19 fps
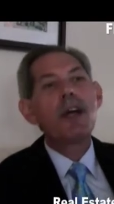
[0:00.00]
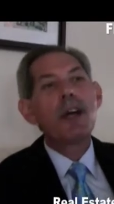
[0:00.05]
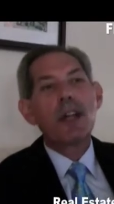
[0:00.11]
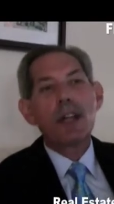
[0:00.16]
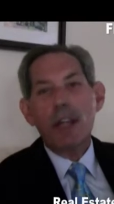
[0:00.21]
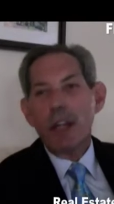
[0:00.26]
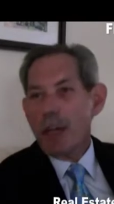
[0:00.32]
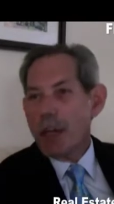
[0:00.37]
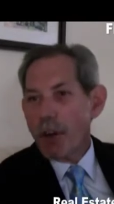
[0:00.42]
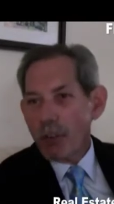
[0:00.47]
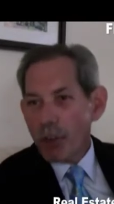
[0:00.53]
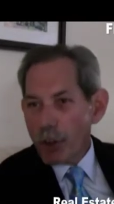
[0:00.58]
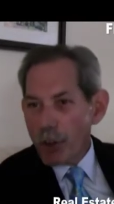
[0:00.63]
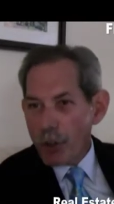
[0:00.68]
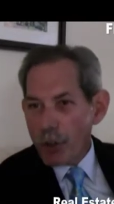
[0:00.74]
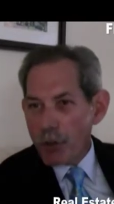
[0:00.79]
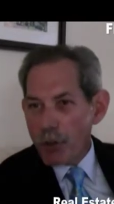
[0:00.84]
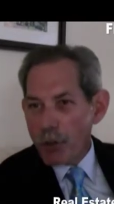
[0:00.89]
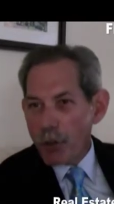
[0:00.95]
they never
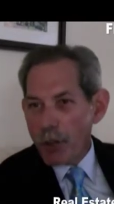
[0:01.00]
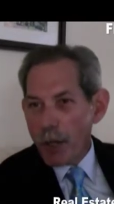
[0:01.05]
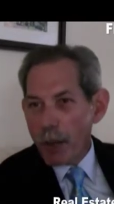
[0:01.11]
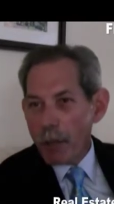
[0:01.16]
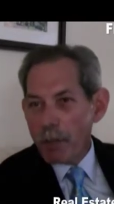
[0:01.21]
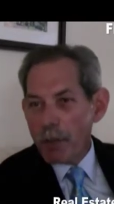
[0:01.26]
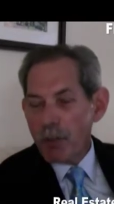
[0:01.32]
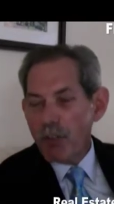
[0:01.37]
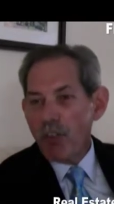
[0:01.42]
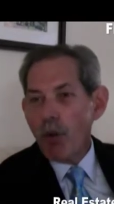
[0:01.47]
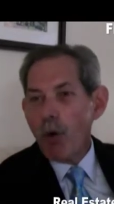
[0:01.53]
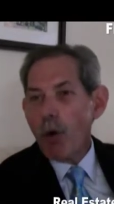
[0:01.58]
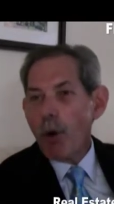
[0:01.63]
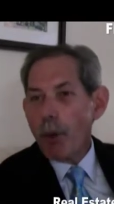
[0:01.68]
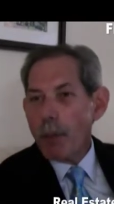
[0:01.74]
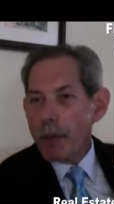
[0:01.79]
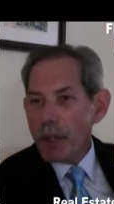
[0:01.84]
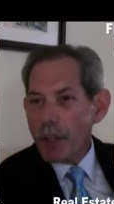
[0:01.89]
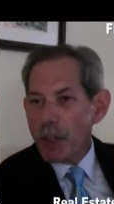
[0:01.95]
could do that before
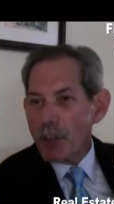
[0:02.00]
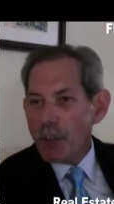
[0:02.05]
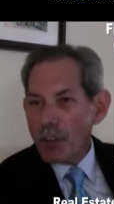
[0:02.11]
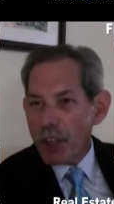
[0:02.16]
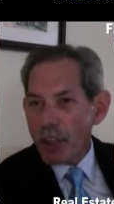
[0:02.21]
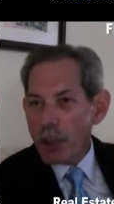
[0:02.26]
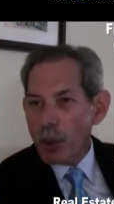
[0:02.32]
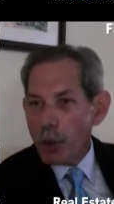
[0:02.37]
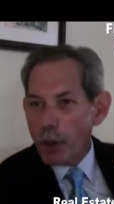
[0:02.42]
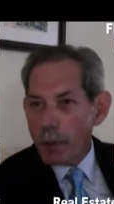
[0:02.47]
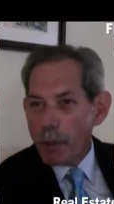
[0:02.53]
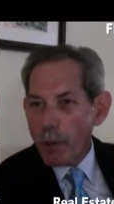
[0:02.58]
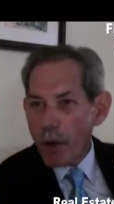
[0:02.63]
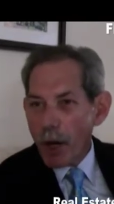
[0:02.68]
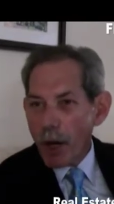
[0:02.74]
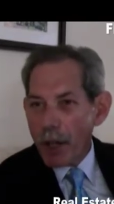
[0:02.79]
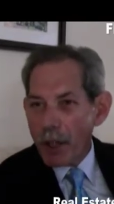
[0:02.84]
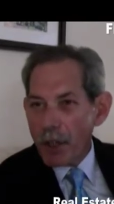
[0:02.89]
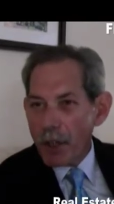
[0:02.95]
because they couldn't
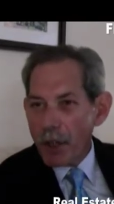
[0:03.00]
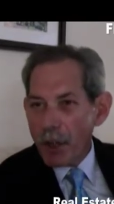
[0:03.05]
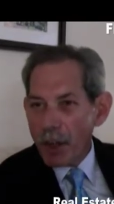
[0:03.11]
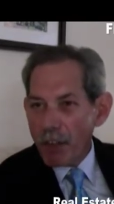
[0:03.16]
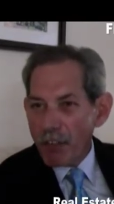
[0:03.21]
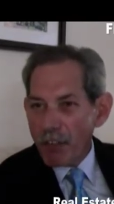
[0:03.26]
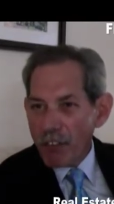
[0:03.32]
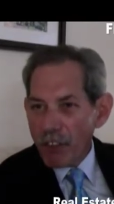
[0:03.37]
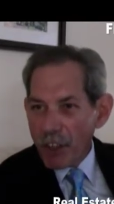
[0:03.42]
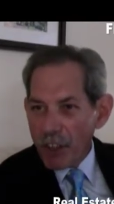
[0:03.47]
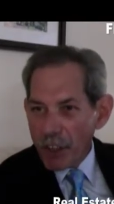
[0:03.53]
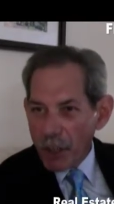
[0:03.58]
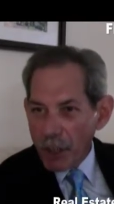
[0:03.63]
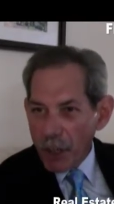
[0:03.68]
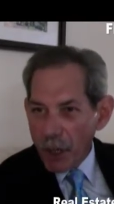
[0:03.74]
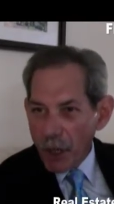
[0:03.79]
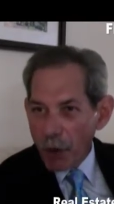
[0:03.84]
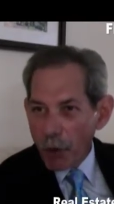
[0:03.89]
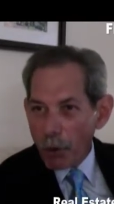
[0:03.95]
buy enough in an
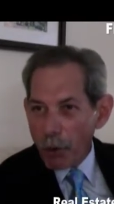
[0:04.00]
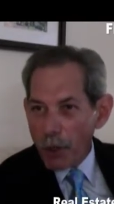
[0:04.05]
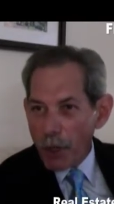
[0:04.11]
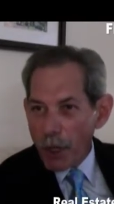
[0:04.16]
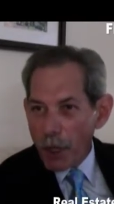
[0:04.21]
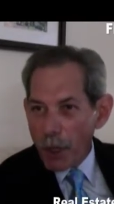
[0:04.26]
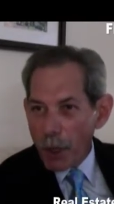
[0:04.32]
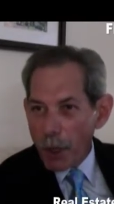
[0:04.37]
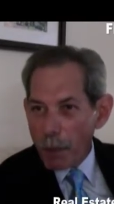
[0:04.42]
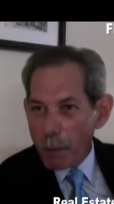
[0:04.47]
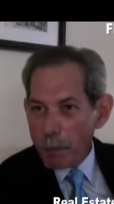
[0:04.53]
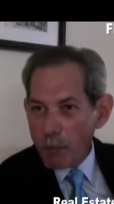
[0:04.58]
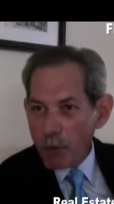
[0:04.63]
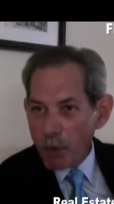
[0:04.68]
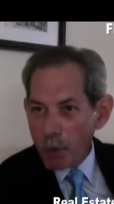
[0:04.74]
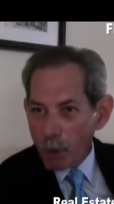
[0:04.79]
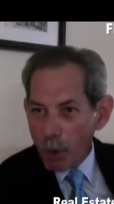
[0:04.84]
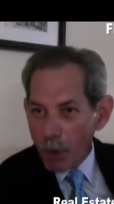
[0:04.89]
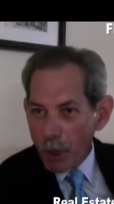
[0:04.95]
area
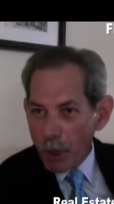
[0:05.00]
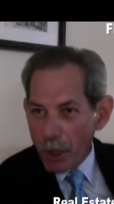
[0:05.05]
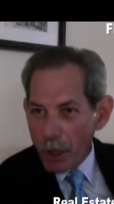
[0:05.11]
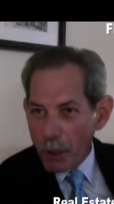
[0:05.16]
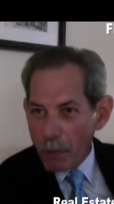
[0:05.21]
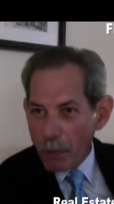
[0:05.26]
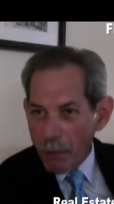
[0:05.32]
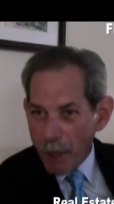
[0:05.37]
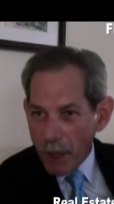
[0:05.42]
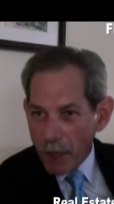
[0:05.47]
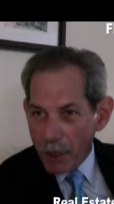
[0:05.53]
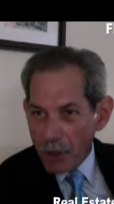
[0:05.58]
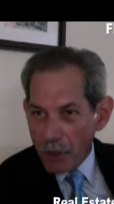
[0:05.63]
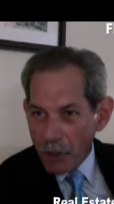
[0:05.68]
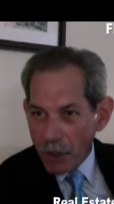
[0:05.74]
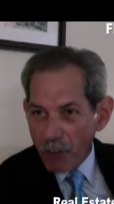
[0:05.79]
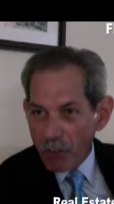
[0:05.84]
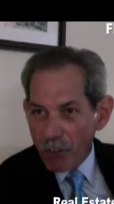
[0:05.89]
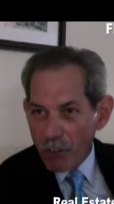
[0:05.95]
to really make a
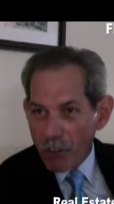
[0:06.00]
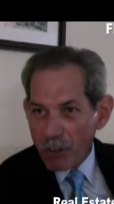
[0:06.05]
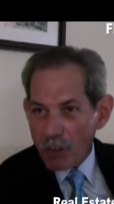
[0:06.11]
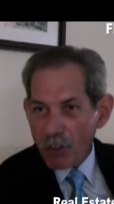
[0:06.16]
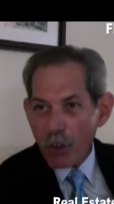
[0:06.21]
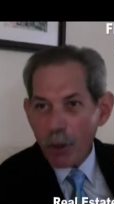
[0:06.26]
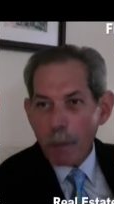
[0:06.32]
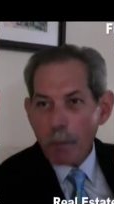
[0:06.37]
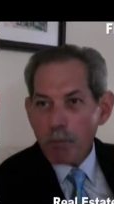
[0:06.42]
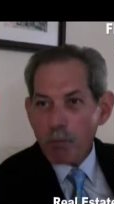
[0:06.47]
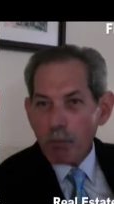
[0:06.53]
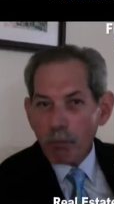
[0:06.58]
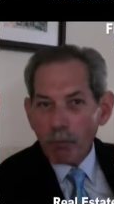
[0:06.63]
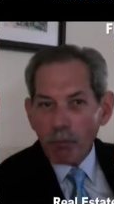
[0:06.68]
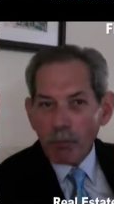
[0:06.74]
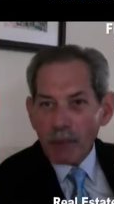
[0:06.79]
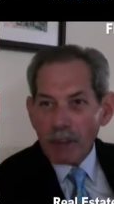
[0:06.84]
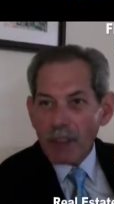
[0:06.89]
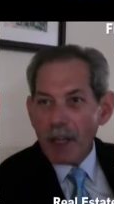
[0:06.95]
difference.
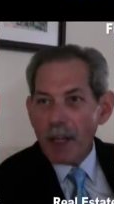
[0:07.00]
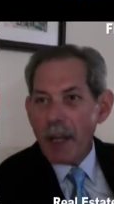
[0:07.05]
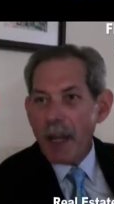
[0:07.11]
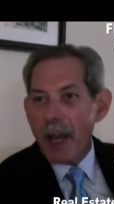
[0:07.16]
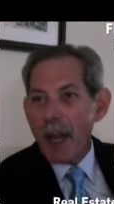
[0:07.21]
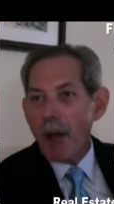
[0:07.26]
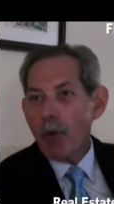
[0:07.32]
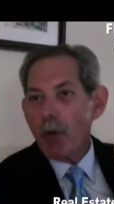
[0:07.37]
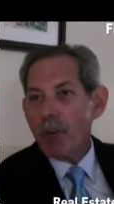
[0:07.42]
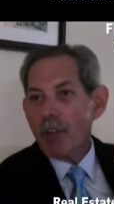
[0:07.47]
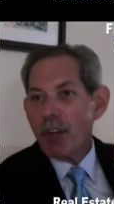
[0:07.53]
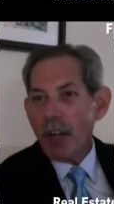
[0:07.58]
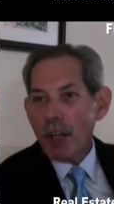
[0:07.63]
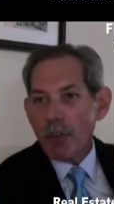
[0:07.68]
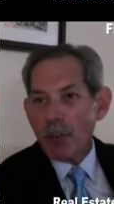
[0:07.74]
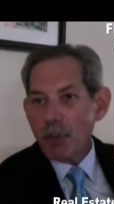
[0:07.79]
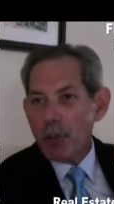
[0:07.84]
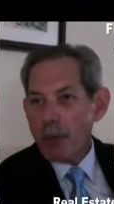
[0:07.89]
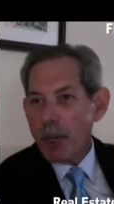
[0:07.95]
Now we've got
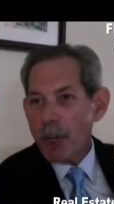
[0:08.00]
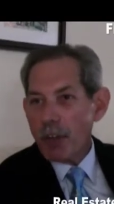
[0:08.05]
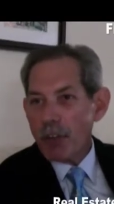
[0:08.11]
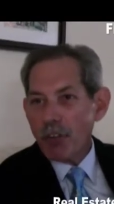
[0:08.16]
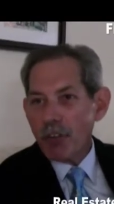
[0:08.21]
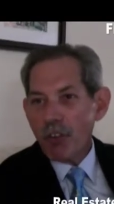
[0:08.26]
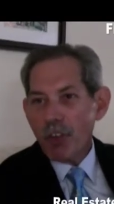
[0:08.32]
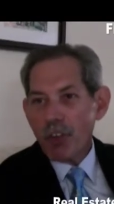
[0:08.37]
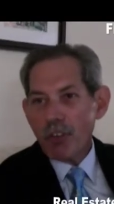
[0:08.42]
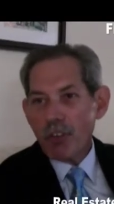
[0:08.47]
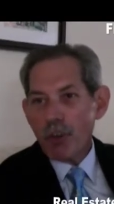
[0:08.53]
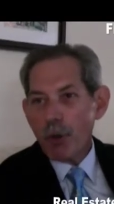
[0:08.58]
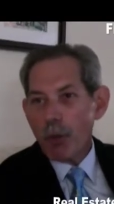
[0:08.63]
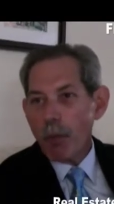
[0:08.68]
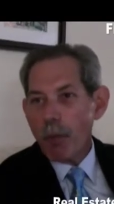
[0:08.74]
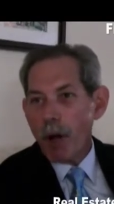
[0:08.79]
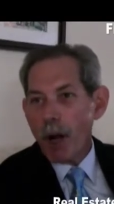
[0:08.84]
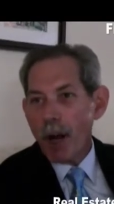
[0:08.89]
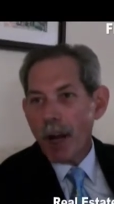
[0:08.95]
some hedge funds that are
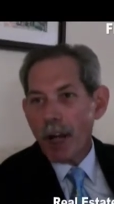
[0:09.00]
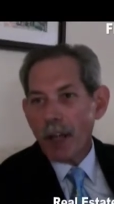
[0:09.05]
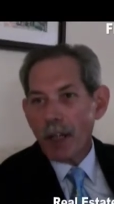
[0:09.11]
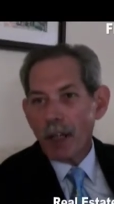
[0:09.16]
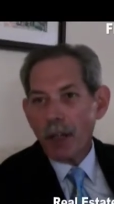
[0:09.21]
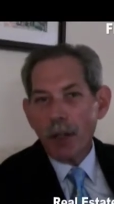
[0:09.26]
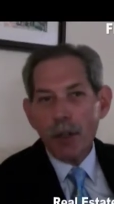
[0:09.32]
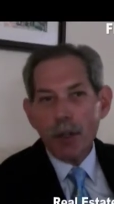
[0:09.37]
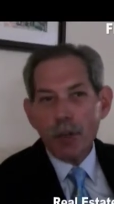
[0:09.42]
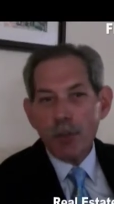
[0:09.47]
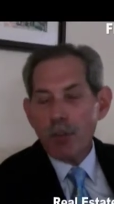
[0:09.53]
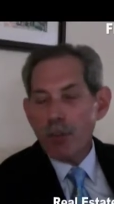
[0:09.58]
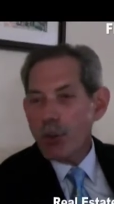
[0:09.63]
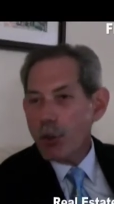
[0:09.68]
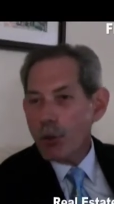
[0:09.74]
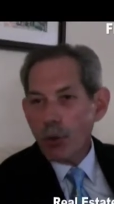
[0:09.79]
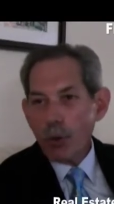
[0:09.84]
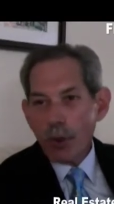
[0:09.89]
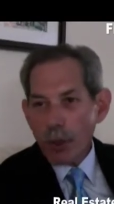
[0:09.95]
buying
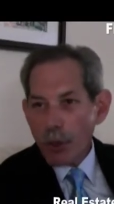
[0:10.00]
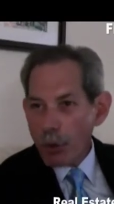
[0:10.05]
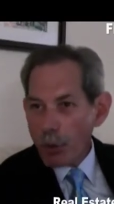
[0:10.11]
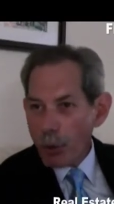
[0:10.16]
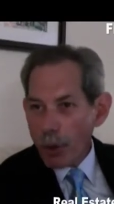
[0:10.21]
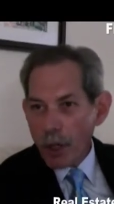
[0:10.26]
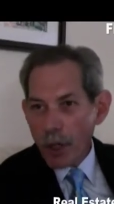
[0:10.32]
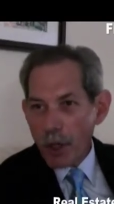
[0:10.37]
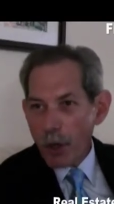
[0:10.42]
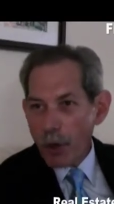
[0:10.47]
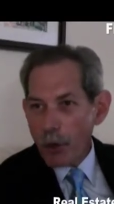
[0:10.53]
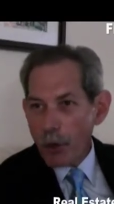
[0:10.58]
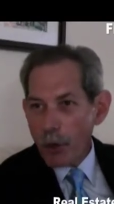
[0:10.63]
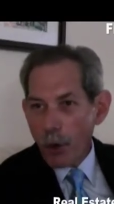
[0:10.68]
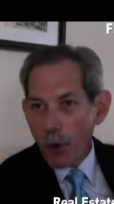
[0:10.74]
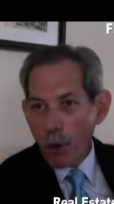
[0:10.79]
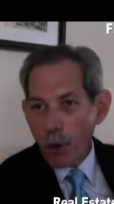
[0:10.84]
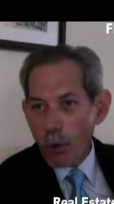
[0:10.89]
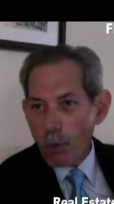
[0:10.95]
200 and 300
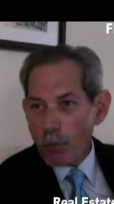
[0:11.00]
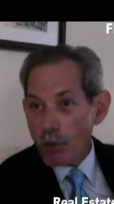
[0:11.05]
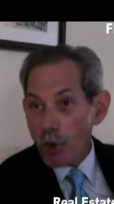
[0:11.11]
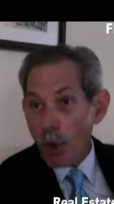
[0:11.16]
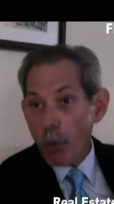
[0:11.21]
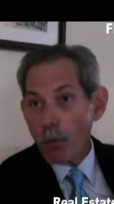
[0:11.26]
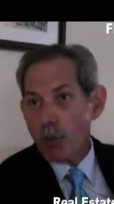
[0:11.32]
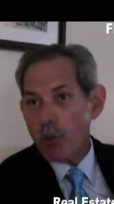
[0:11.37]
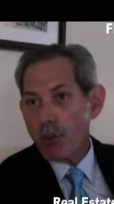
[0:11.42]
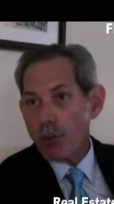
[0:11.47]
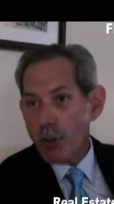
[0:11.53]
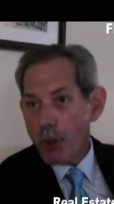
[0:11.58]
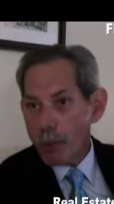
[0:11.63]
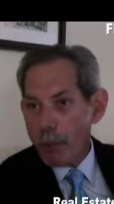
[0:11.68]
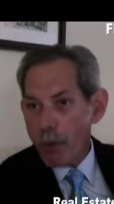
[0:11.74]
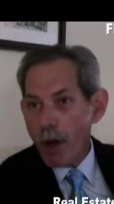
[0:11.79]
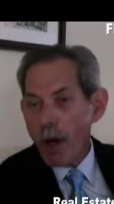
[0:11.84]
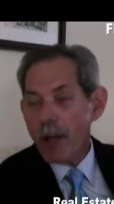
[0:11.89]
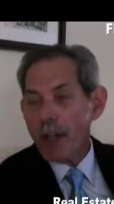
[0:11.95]
homes almost a
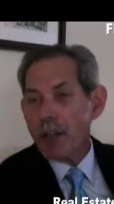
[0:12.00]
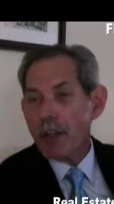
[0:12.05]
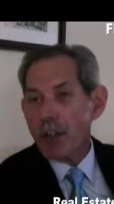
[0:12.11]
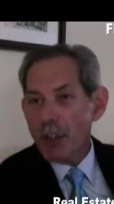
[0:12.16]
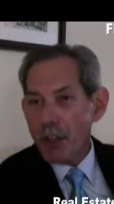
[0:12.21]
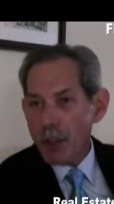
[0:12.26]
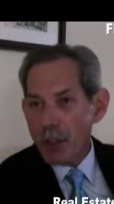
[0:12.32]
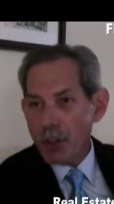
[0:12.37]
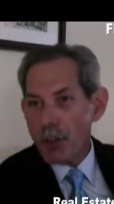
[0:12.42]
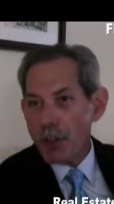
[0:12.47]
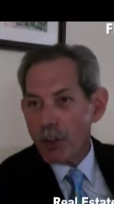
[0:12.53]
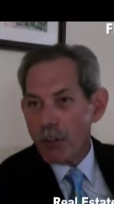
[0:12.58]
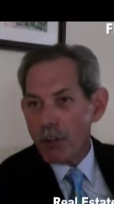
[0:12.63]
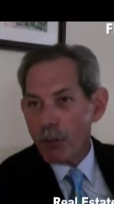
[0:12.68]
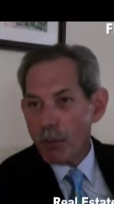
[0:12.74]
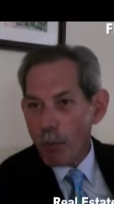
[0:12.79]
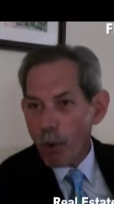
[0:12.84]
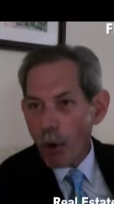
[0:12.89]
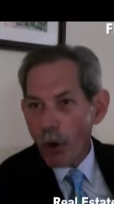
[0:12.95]
month in
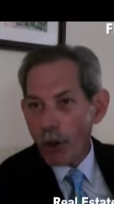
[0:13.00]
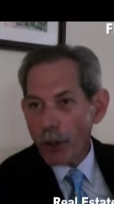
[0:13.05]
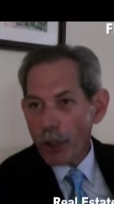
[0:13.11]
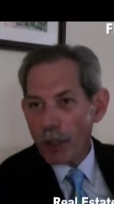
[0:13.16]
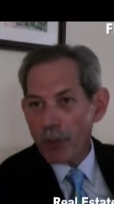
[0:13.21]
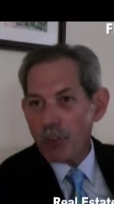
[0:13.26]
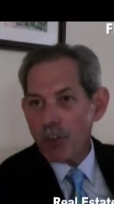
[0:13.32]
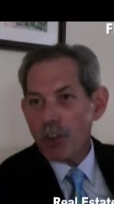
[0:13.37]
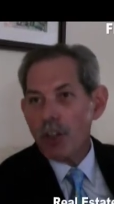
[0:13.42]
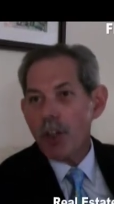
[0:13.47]
different markets.